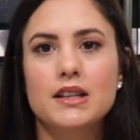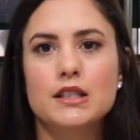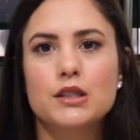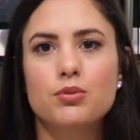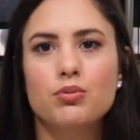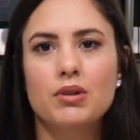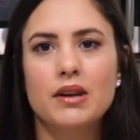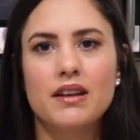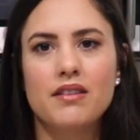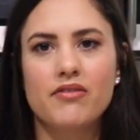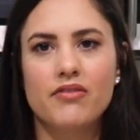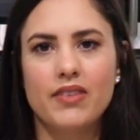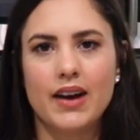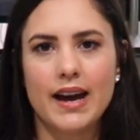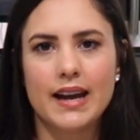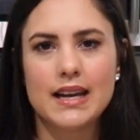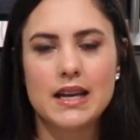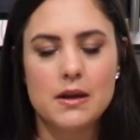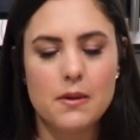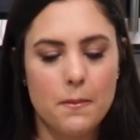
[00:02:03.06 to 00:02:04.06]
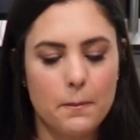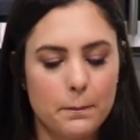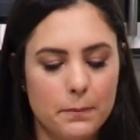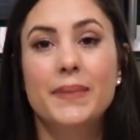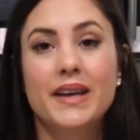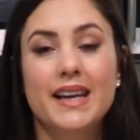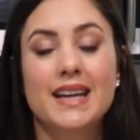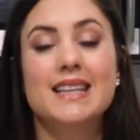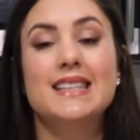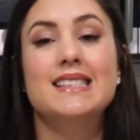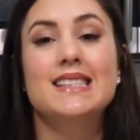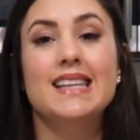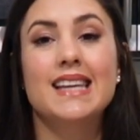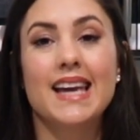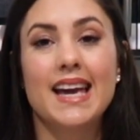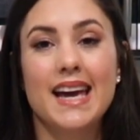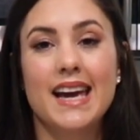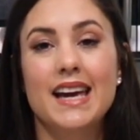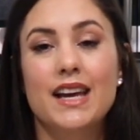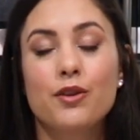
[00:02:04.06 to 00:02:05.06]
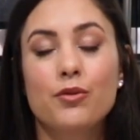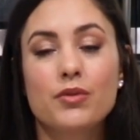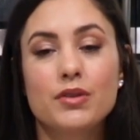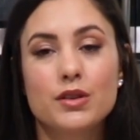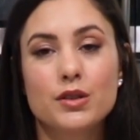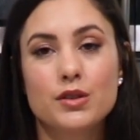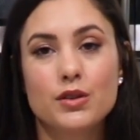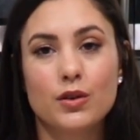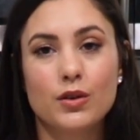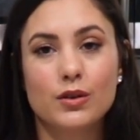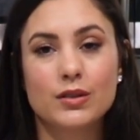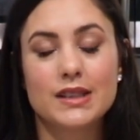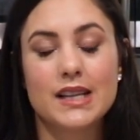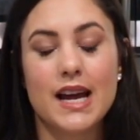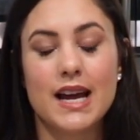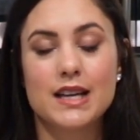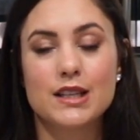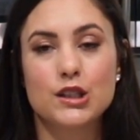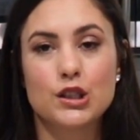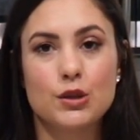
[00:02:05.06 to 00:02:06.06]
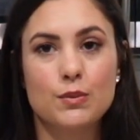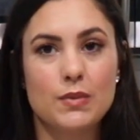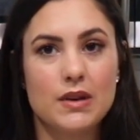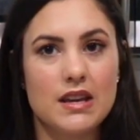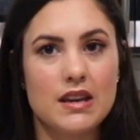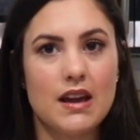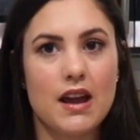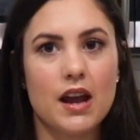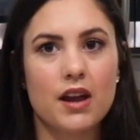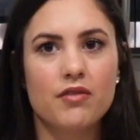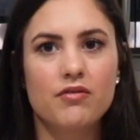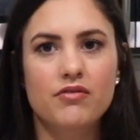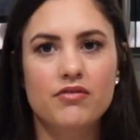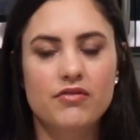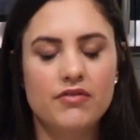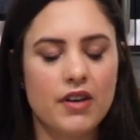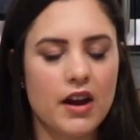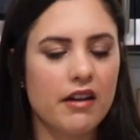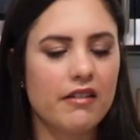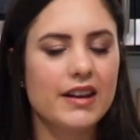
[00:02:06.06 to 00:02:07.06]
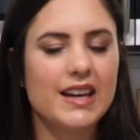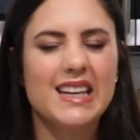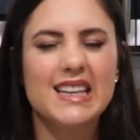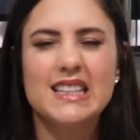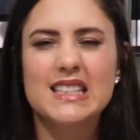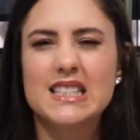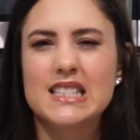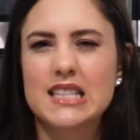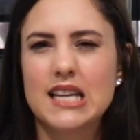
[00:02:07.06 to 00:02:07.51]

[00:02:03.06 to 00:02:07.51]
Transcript: that's really fatty, because the end result has to be a very